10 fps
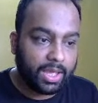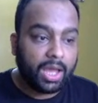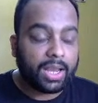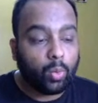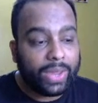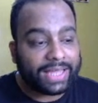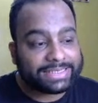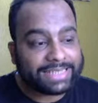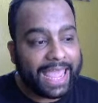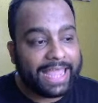Now we are
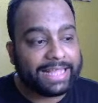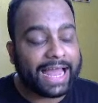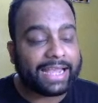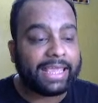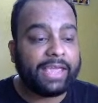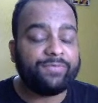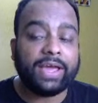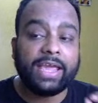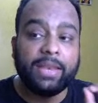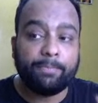saying that if
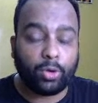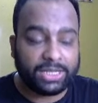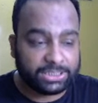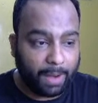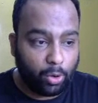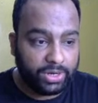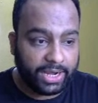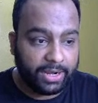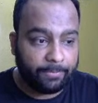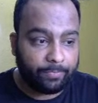the input is
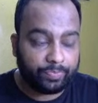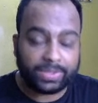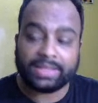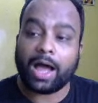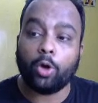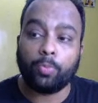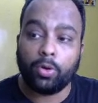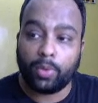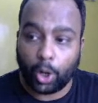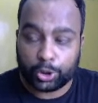bounded, then the output
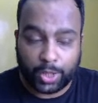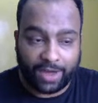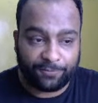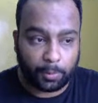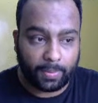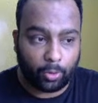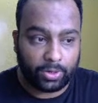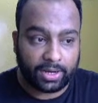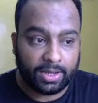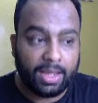will also have to be
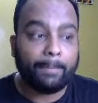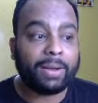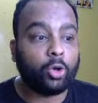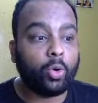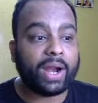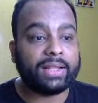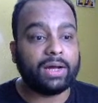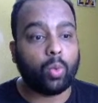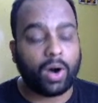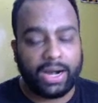bounded. But look at the
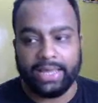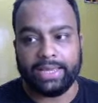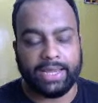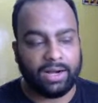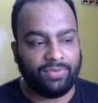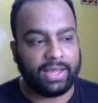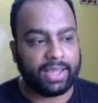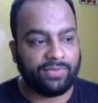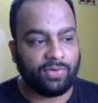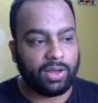wording here very
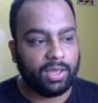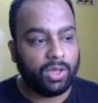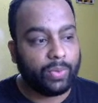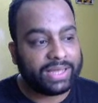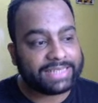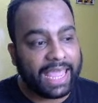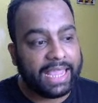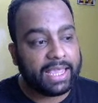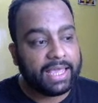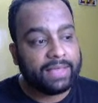carefully. We are
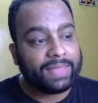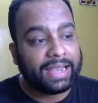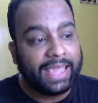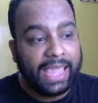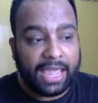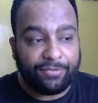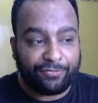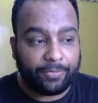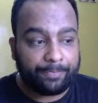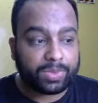saying that
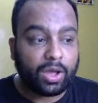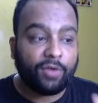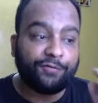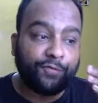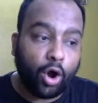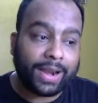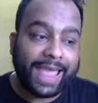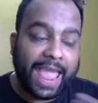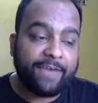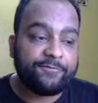if for
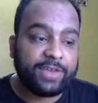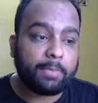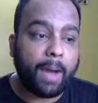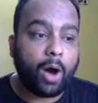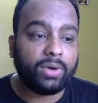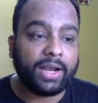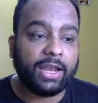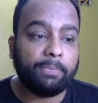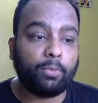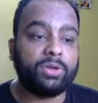every bounded
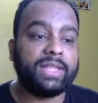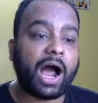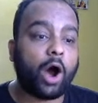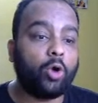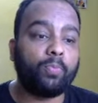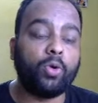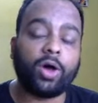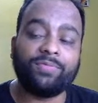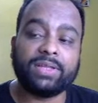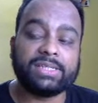input, the output
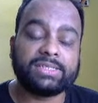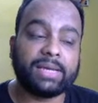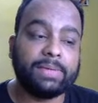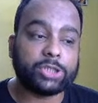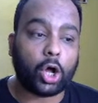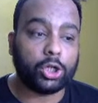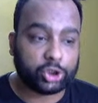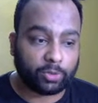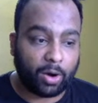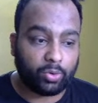of the system is
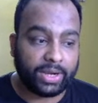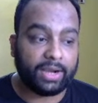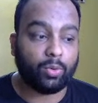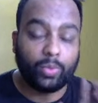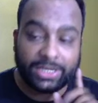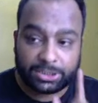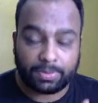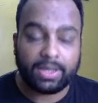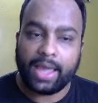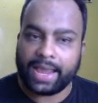also bounded, which
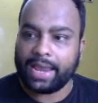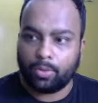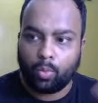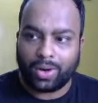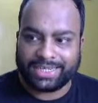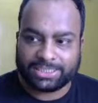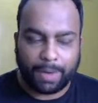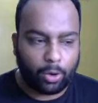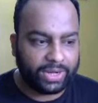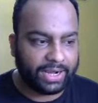again, what is
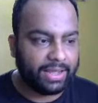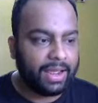bounded?